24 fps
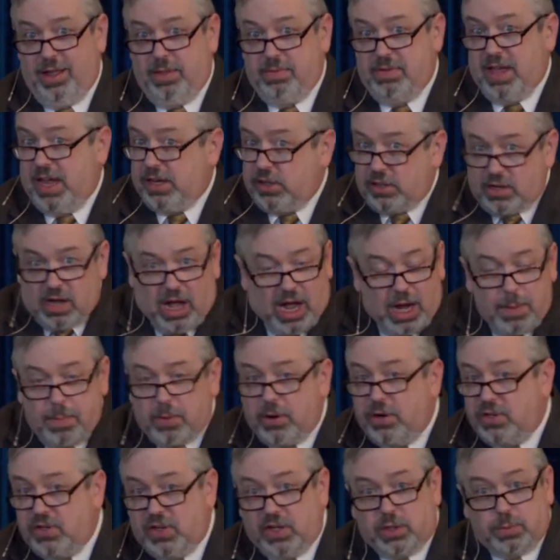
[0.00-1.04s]
that
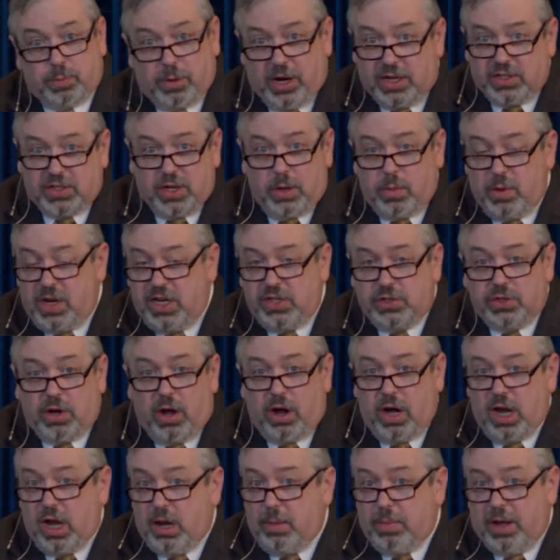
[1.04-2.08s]
Kuyper is expressing when he's
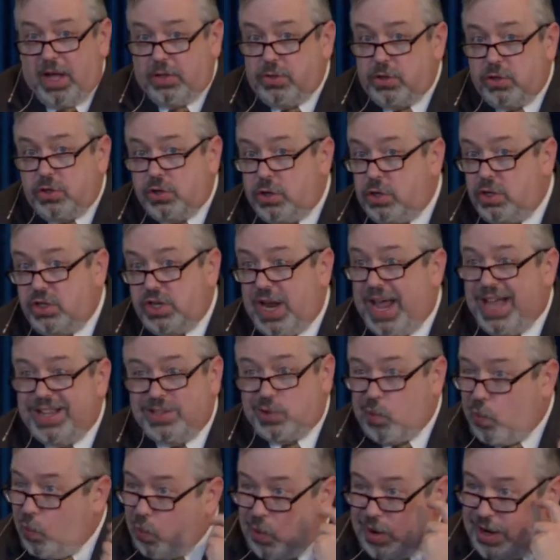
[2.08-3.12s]
talking about the church
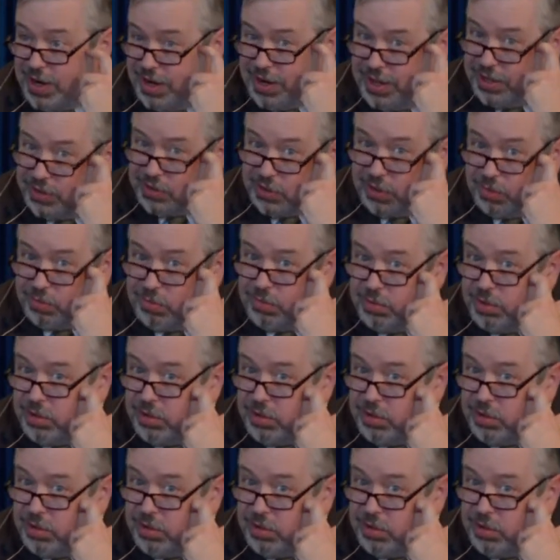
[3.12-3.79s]
as organism.